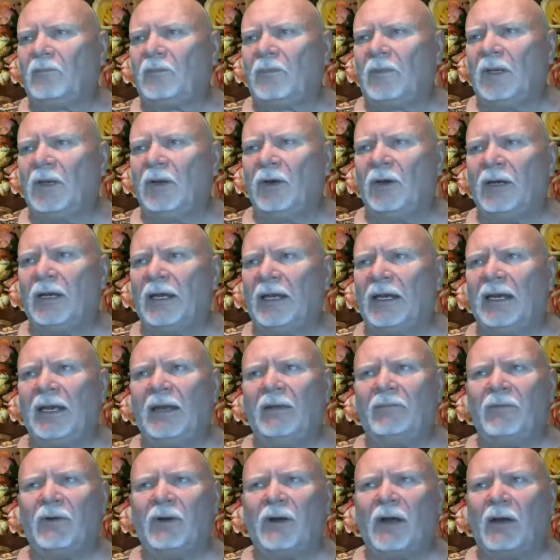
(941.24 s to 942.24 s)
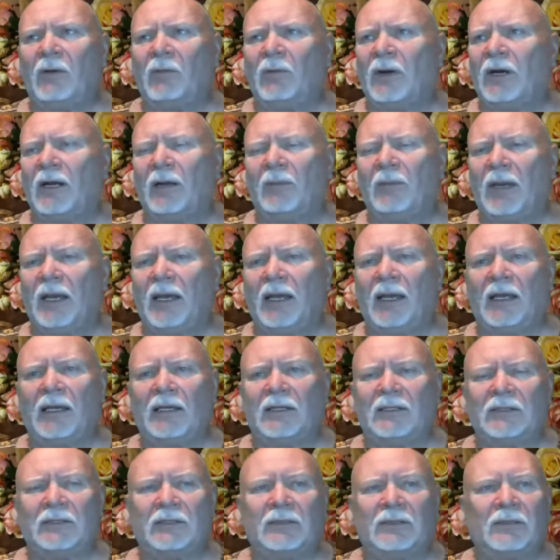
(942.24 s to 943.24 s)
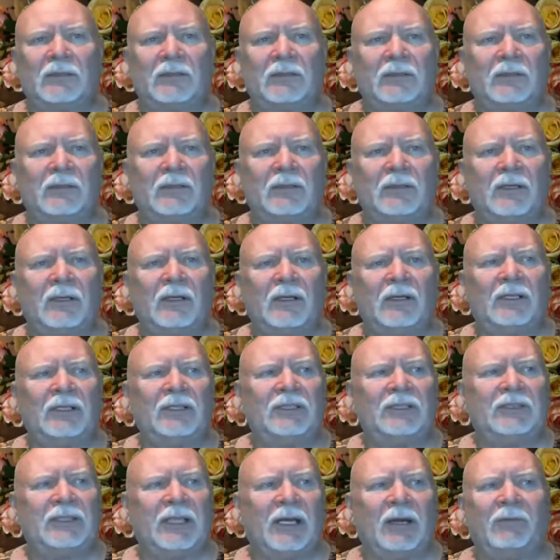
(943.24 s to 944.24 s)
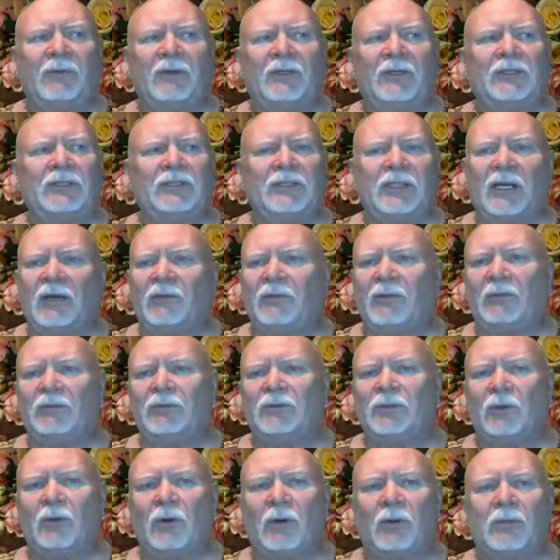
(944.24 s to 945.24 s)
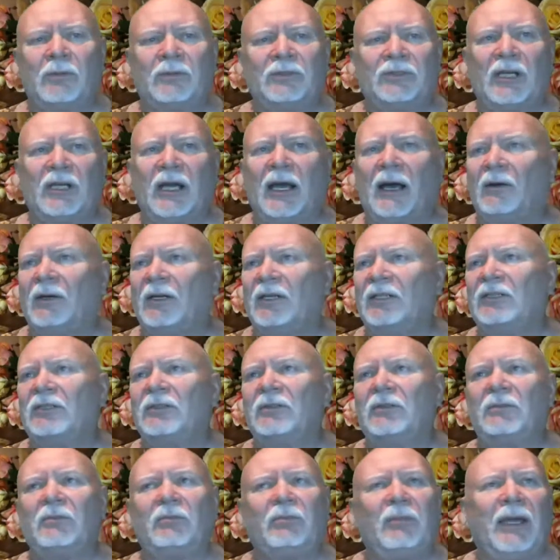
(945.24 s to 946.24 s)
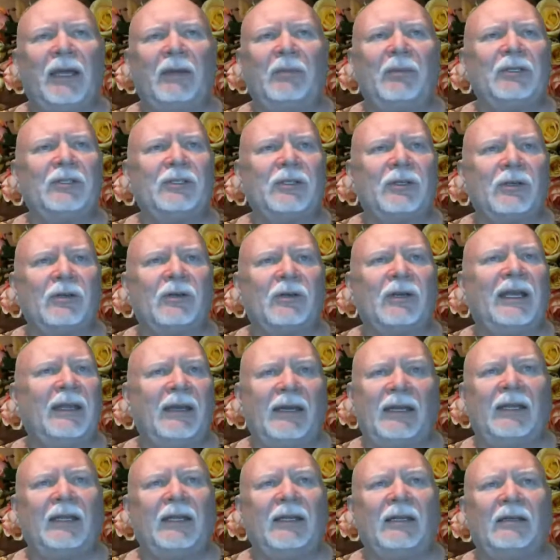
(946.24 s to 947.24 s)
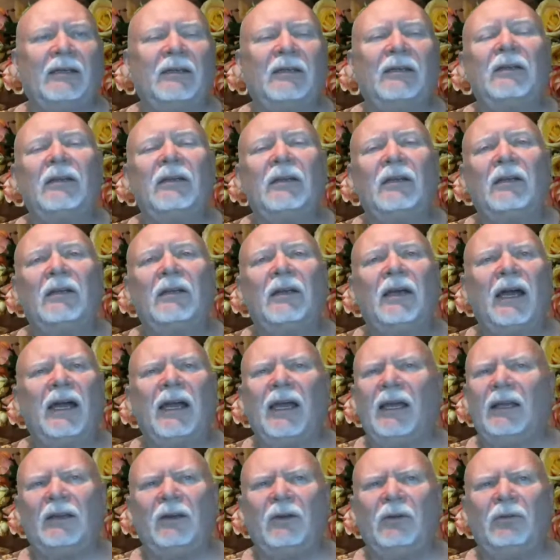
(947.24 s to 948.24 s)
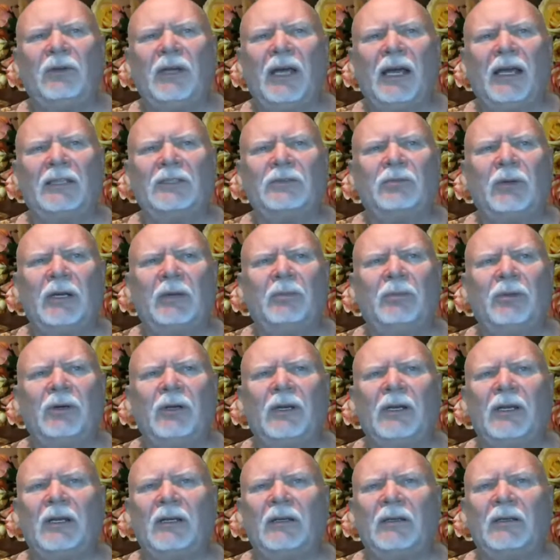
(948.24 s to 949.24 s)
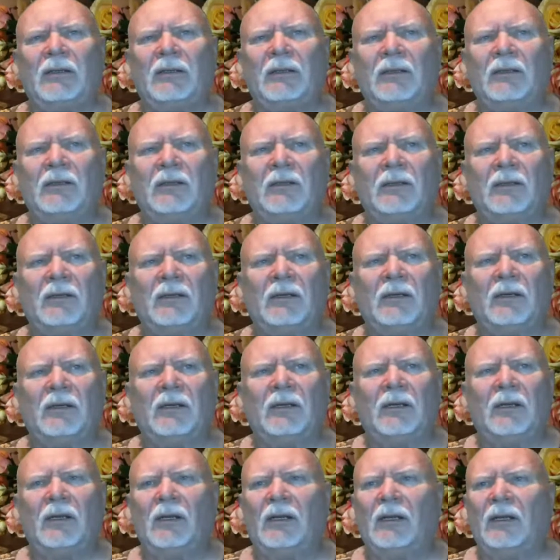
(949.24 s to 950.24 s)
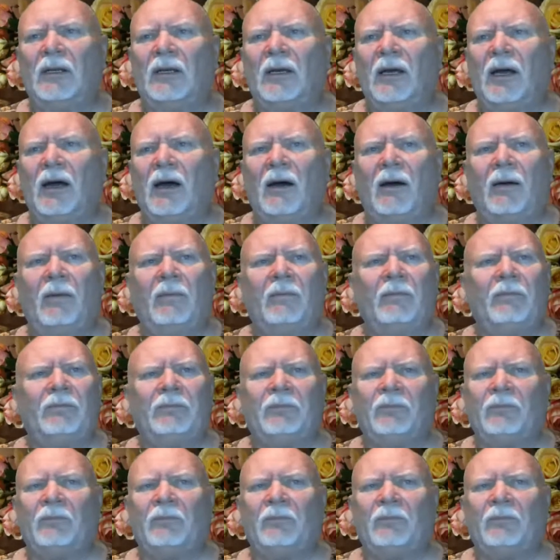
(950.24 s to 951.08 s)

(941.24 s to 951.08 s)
You're an idiot for not wearing a mask. Selfish, self-absorbed, childish, immature idiot. I got no nice way to put it. Um,